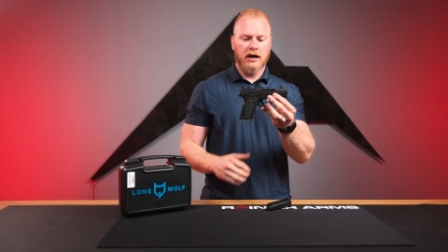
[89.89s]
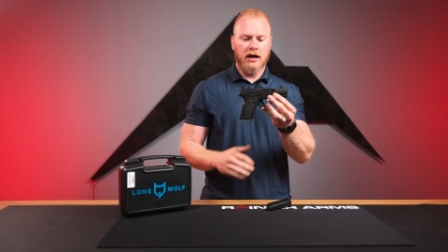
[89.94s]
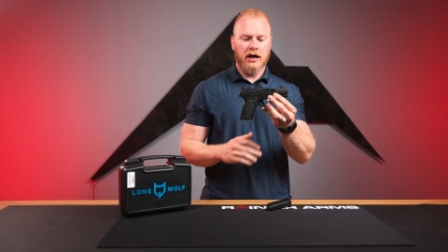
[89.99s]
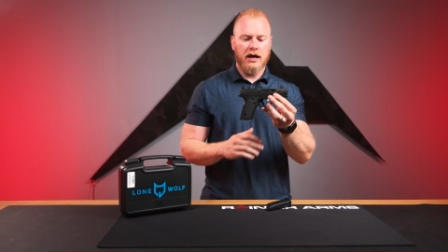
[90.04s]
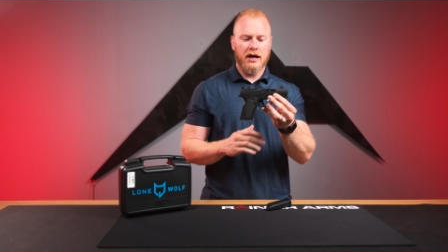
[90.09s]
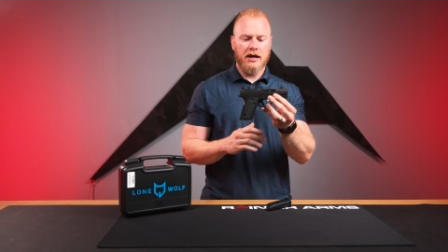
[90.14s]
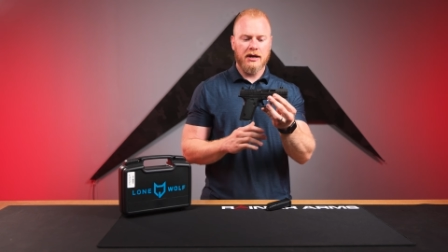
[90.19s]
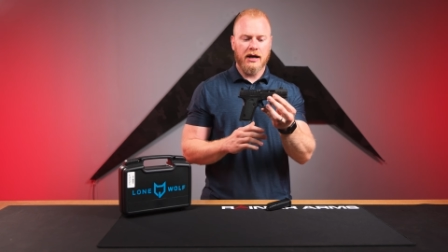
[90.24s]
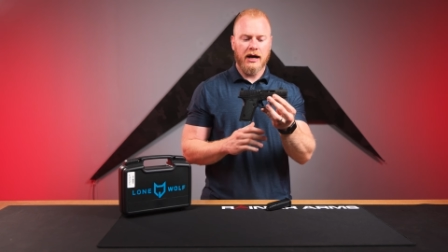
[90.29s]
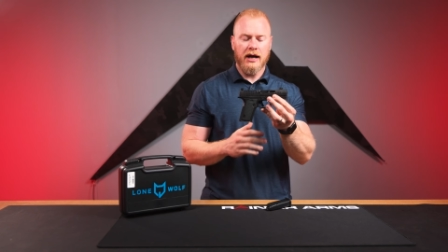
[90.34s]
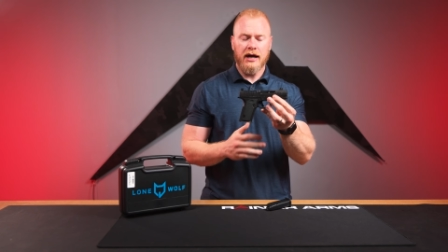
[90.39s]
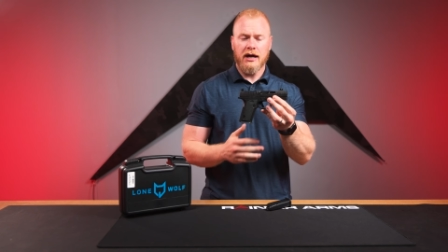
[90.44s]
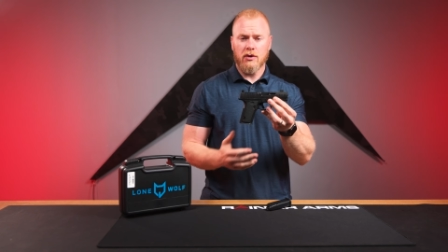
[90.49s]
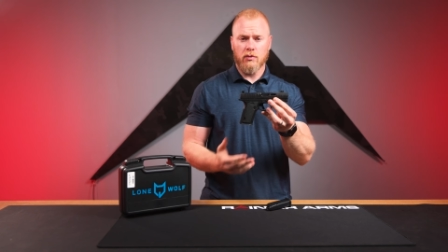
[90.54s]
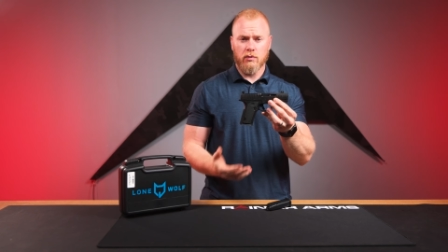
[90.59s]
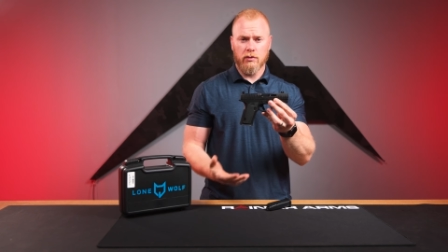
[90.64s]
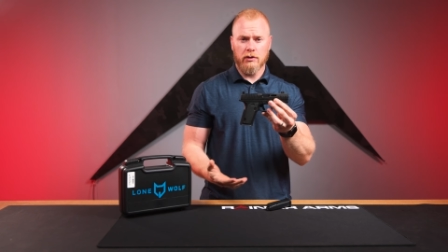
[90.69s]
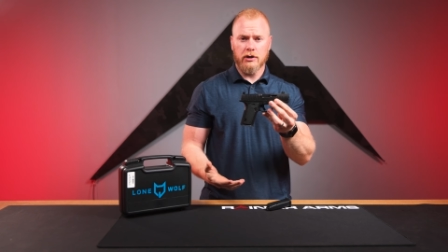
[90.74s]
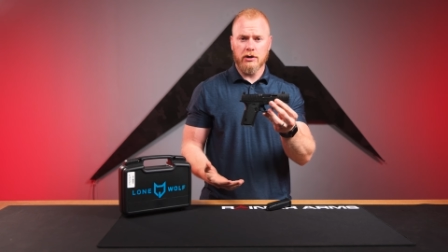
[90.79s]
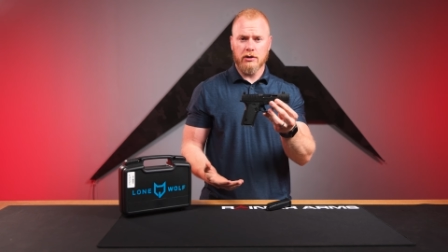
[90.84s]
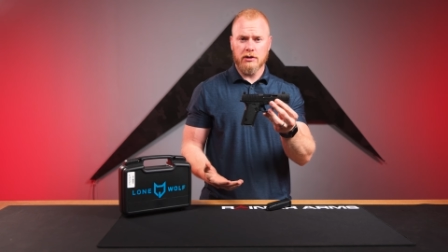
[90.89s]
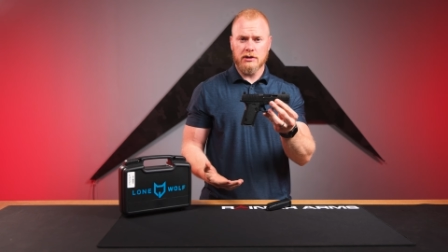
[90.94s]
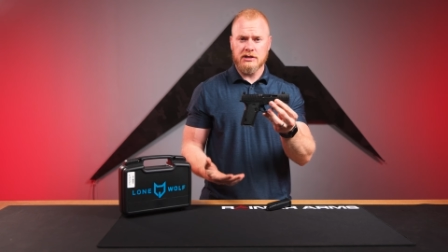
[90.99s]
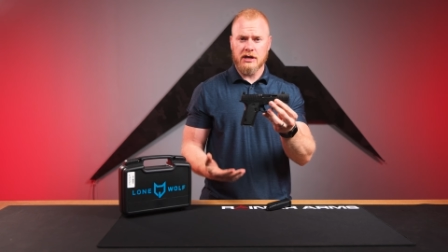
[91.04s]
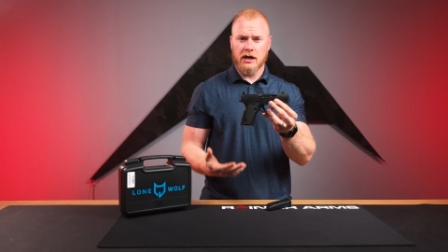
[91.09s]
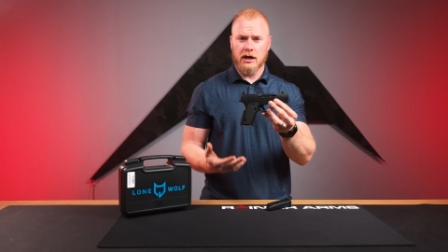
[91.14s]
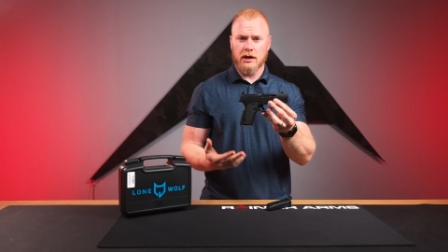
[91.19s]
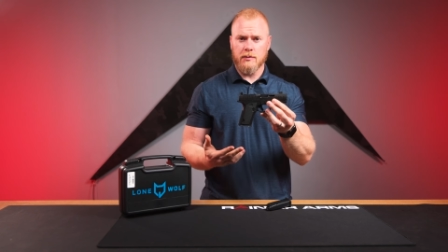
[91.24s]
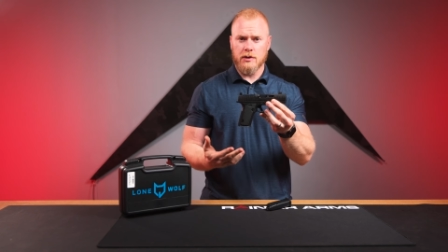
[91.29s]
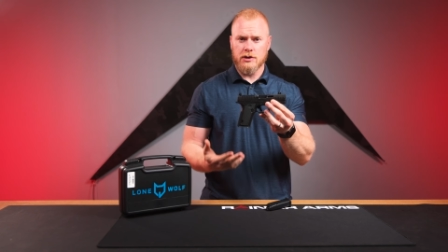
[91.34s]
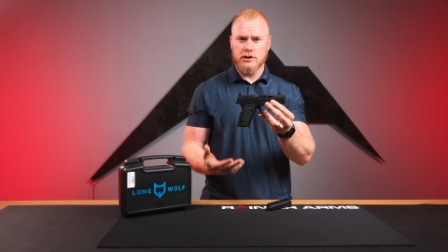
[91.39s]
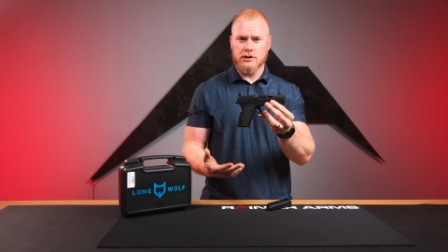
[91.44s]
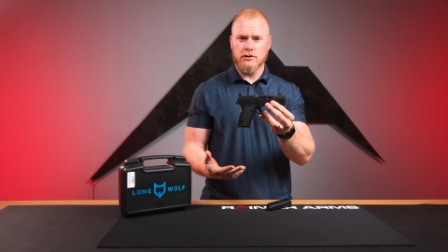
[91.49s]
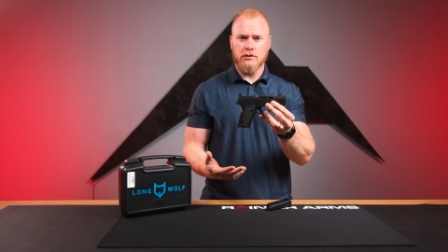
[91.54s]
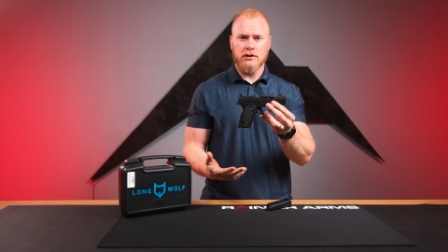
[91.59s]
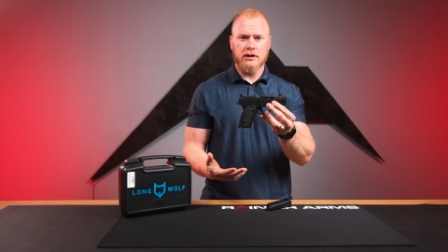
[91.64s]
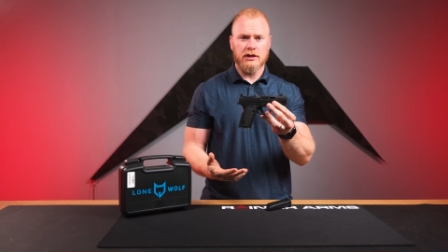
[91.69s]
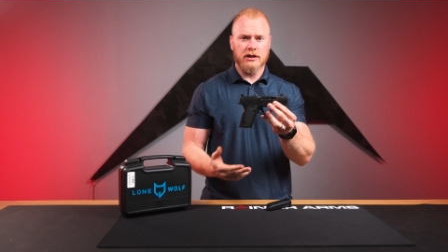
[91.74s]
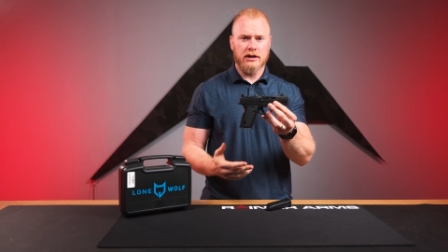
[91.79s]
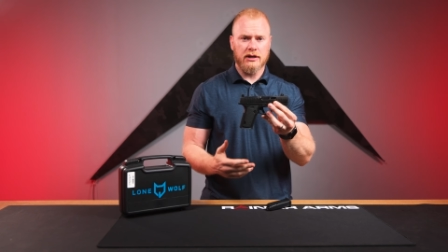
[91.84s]
and I had a really good time
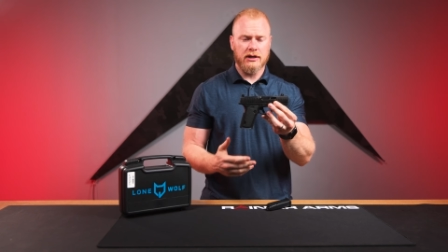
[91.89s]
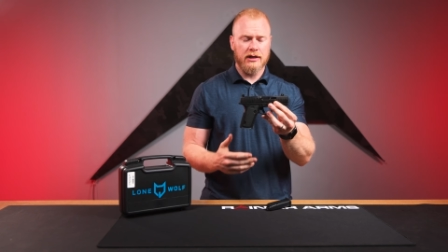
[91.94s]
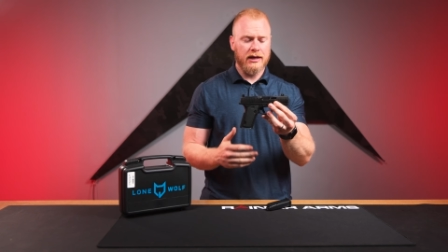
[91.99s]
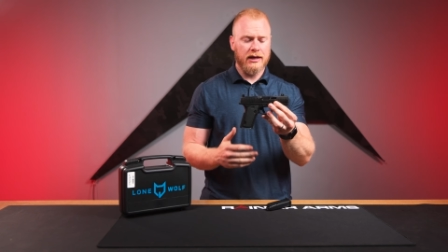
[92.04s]
shooting it.